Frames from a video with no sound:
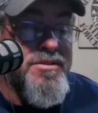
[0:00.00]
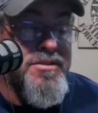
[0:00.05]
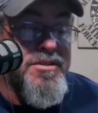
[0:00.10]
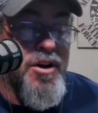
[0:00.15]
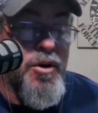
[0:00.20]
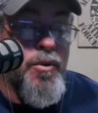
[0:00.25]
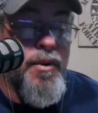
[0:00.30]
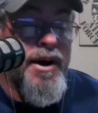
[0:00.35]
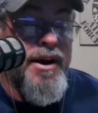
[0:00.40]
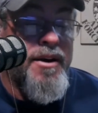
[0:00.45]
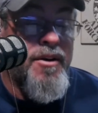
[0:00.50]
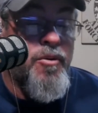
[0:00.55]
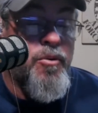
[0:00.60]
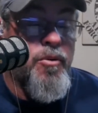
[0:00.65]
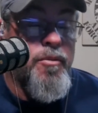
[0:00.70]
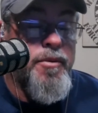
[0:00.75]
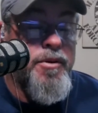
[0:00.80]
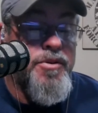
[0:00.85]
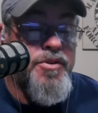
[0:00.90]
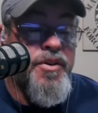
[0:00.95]
is no added
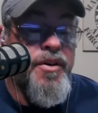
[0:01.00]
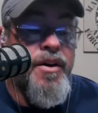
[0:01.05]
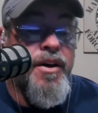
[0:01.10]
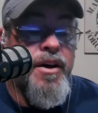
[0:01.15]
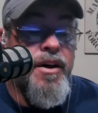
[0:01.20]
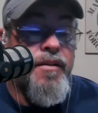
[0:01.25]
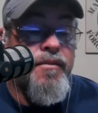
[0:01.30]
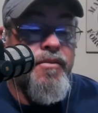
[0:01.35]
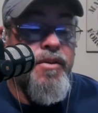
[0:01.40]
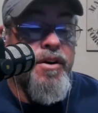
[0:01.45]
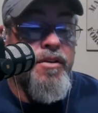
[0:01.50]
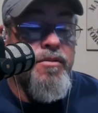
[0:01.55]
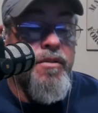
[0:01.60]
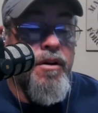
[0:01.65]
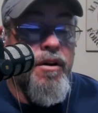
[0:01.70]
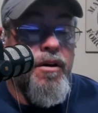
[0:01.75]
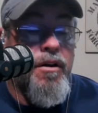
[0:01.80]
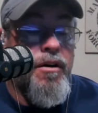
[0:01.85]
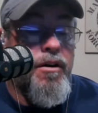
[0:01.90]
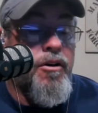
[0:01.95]
hormones. Federal
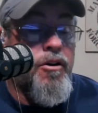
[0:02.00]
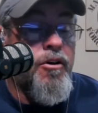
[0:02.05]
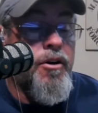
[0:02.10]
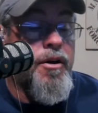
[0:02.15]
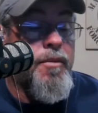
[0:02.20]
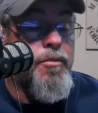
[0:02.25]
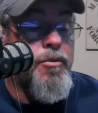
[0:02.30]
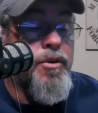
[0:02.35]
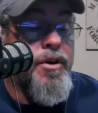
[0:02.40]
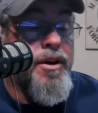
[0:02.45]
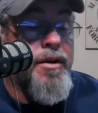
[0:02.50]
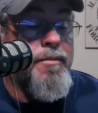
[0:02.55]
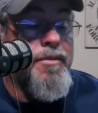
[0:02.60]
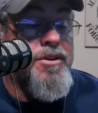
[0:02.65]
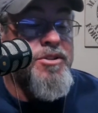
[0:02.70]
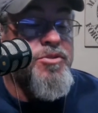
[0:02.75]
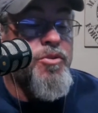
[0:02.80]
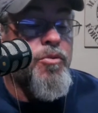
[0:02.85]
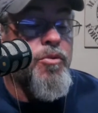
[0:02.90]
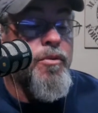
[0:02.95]
law already
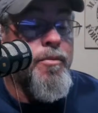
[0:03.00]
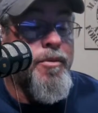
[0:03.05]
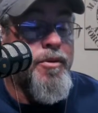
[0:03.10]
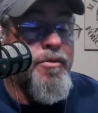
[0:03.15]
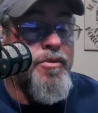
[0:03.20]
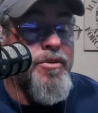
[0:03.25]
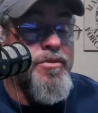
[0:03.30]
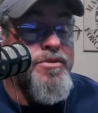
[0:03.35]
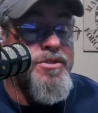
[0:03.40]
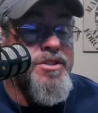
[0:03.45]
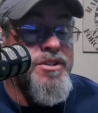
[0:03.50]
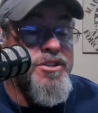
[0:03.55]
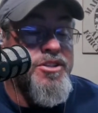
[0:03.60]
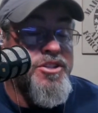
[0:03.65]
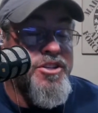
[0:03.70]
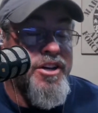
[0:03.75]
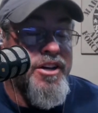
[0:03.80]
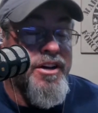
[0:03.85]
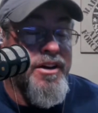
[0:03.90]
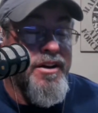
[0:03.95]
prohibits hormone use in
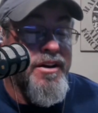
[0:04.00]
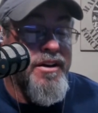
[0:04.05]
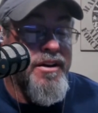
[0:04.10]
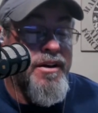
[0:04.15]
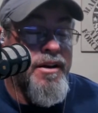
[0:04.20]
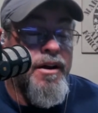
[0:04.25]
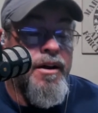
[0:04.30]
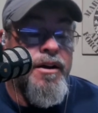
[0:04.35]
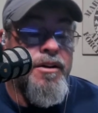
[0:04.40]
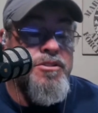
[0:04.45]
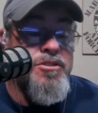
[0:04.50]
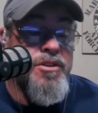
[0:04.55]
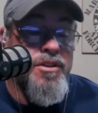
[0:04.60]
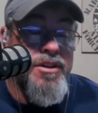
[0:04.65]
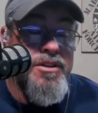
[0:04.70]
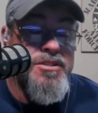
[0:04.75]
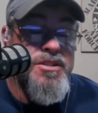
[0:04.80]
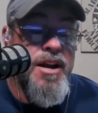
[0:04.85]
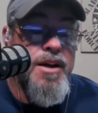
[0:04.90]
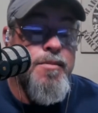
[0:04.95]
chicken. So
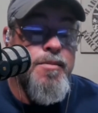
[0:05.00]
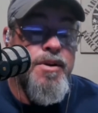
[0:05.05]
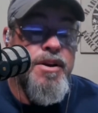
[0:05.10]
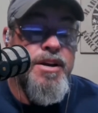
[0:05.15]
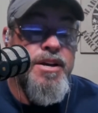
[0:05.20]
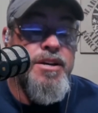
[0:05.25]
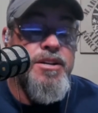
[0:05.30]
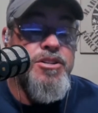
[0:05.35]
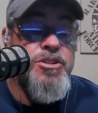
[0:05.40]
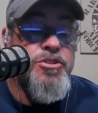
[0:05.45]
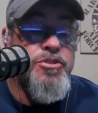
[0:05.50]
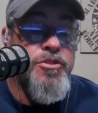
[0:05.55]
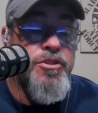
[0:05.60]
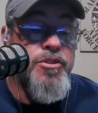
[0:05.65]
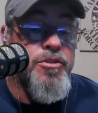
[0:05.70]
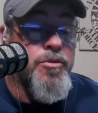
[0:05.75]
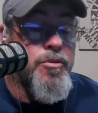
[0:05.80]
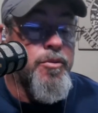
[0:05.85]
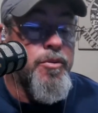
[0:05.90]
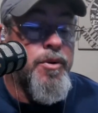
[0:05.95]
this label is
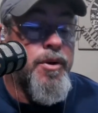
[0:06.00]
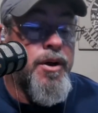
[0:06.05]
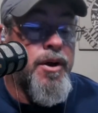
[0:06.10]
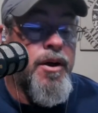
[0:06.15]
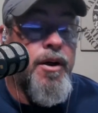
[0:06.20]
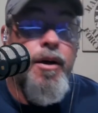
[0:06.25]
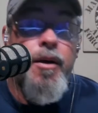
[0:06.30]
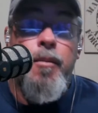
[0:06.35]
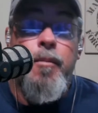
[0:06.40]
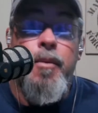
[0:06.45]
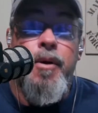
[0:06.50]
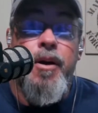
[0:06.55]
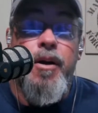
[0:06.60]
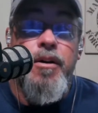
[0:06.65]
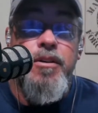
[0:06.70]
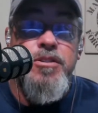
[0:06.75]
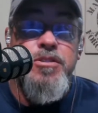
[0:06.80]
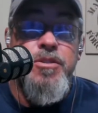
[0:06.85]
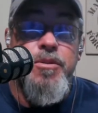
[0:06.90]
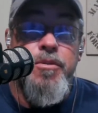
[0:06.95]
true, but
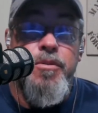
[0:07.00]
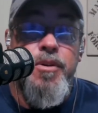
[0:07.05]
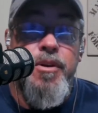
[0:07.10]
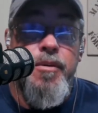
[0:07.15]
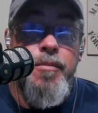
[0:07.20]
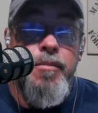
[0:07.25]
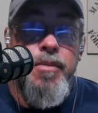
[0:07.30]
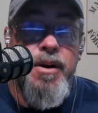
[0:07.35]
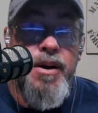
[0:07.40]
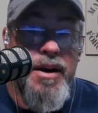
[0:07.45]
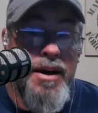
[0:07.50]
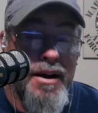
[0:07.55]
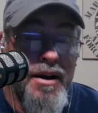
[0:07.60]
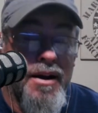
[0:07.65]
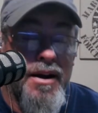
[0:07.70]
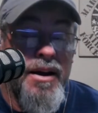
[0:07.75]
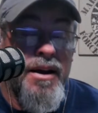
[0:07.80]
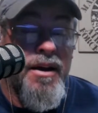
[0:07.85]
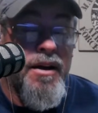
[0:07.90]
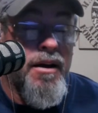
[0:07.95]
also
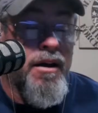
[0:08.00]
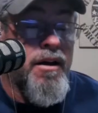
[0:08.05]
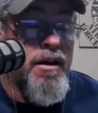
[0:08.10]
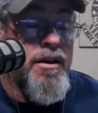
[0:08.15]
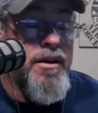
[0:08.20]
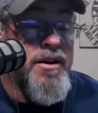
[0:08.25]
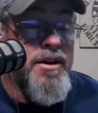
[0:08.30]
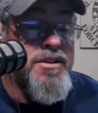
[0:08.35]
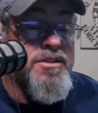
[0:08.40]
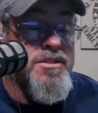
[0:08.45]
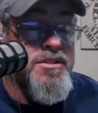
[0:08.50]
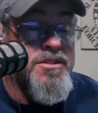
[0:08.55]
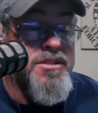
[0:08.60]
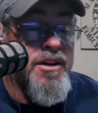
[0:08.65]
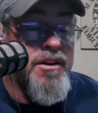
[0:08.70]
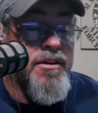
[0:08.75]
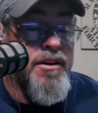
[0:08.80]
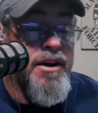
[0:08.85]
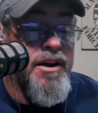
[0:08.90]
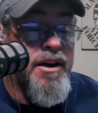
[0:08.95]
completely
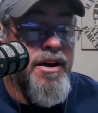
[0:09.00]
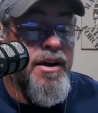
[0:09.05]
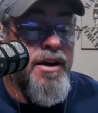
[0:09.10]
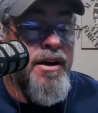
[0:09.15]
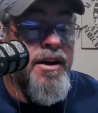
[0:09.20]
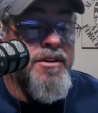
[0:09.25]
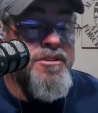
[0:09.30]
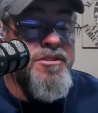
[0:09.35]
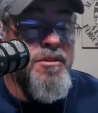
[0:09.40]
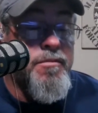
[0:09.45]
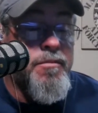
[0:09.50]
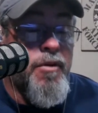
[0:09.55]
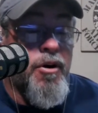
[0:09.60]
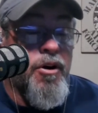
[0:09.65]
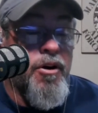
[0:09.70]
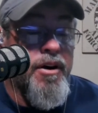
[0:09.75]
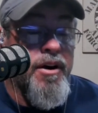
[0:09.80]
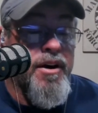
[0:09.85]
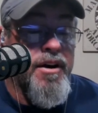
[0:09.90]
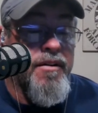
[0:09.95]
unnecessary. It's a
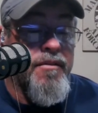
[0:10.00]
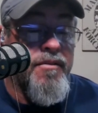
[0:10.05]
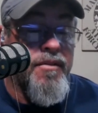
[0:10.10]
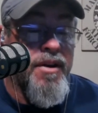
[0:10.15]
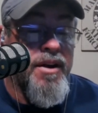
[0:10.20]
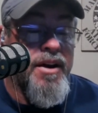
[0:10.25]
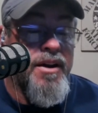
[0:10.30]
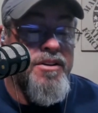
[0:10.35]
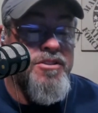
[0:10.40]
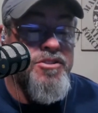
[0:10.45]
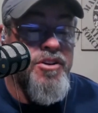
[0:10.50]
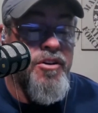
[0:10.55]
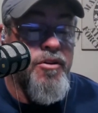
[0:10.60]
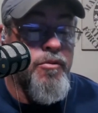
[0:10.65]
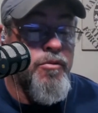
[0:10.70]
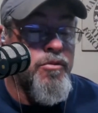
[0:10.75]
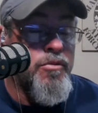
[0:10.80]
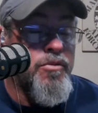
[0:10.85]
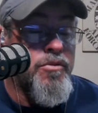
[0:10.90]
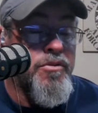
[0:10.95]
marketing flex on a
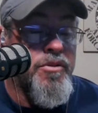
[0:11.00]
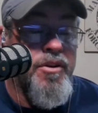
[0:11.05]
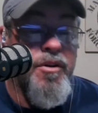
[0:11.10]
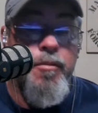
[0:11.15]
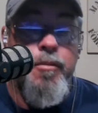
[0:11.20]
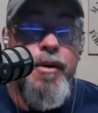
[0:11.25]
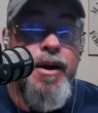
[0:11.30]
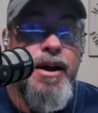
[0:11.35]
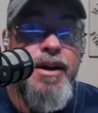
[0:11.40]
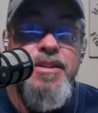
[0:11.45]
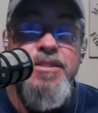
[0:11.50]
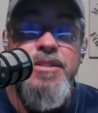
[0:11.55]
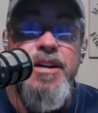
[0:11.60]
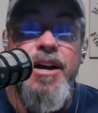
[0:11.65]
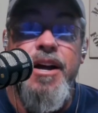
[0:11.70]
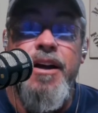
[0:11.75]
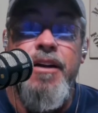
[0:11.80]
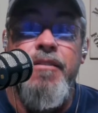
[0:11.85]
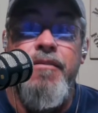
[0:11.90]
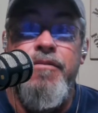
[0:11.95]
rule that applies to
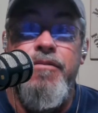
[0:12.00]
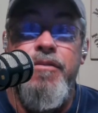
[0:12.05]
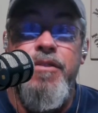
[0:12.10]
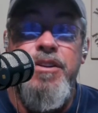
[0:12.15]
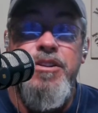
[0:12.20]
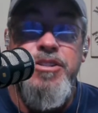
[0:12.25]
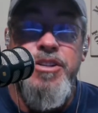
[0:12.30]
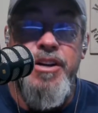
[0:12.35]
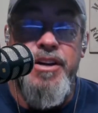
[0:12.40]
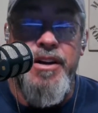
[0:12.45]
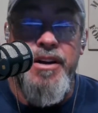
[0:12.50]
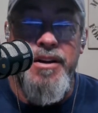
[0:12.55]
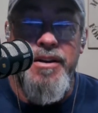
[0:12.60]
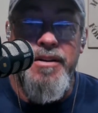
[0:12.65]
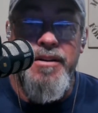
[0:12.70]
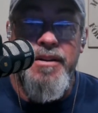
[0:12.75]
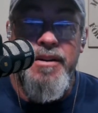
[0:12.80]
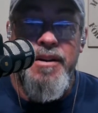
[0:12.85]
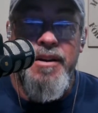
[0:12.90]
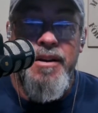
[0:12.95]
every chicken.
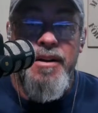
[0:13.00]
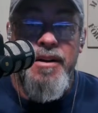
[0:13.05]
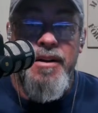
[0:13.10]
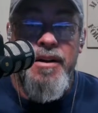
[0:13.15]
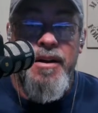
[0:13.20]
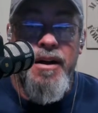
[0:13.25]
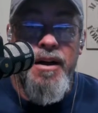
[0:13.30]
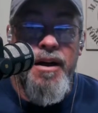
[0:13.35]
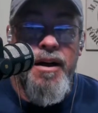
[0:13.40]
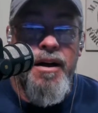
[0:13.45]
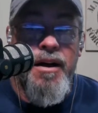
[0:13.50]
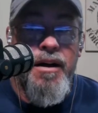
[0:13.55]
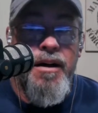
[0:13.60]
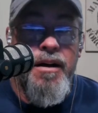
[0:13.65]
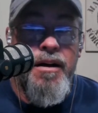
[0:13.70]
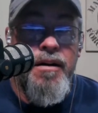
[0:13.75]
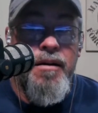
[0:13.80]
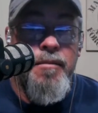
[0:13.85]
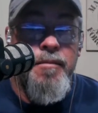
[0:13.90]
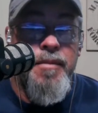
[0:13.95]

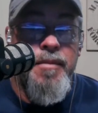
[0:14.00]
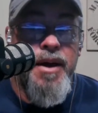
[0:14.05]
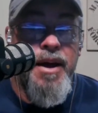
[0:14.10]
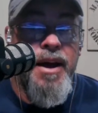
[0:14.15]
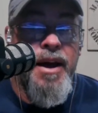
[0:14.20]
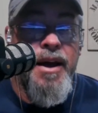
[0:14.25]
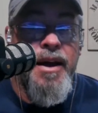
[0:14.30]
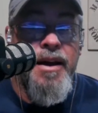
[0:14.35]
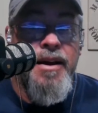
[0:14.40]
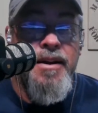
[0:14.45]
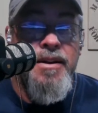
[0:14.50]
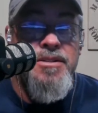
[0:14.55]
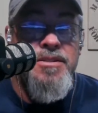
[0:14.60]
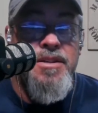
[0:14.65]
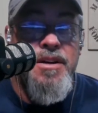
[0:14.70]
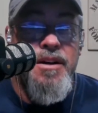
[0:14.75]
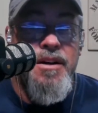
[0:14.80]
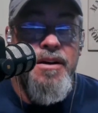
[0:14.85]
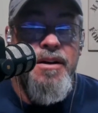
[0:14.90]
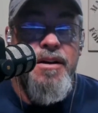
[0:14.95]
And it's,
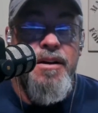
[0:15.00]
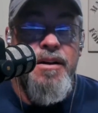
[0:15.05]
I